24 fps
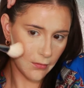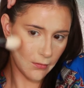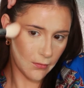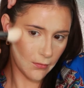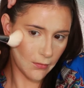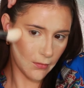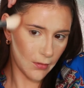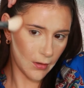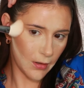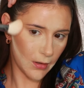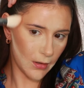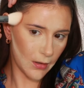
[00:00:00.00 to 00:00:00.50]

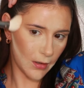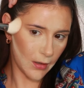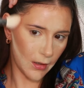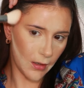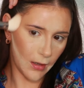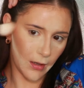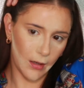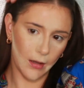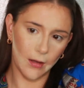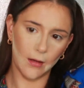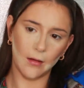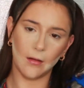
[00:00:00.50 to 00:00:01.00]
right
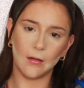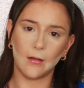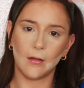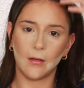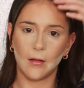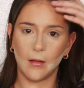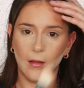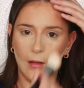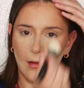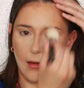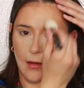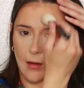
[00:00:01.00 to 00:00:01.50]
here,
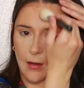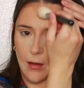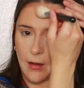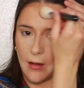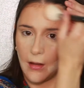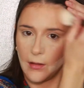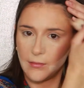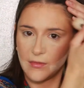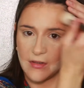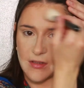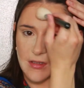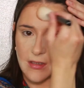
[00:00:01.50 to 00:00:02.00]

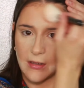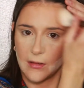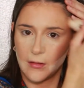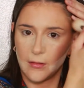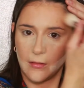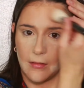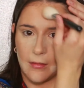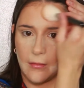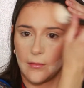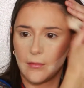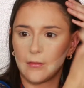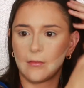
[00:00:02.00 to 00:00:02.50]
I'm just going
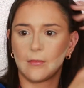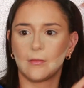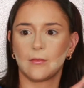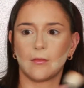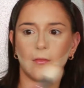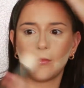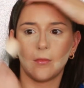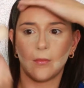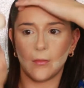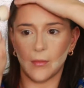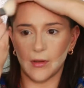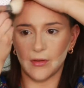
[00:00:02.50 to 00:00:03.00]

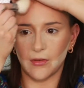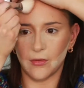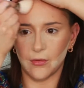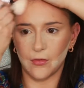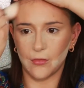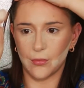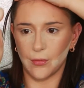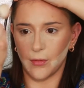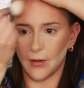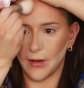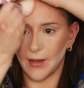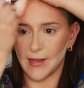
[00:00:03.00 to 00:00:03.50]
to once or
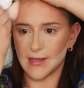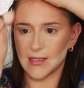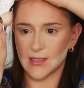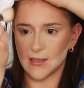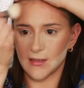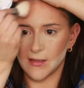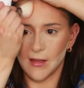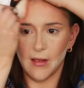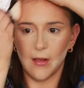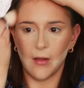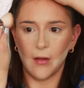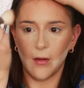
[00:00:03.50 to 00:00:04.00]

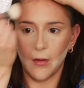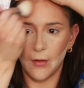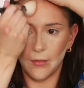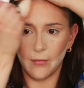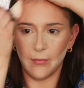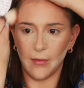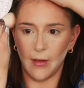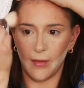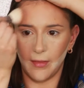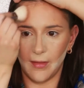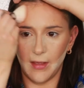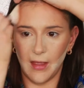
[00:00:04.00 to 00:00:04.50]
twice
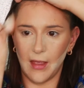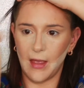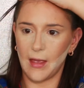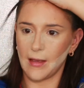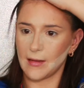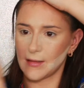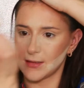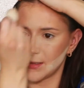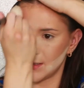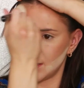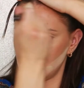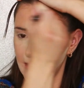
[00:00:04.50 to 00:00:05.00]
run the
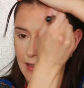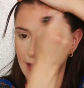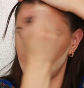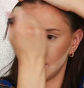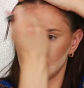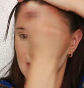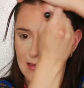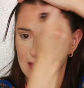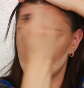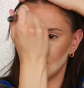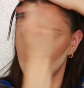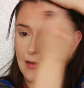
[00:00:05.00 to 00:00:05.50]

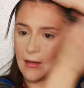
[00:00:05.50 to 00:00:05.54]
excess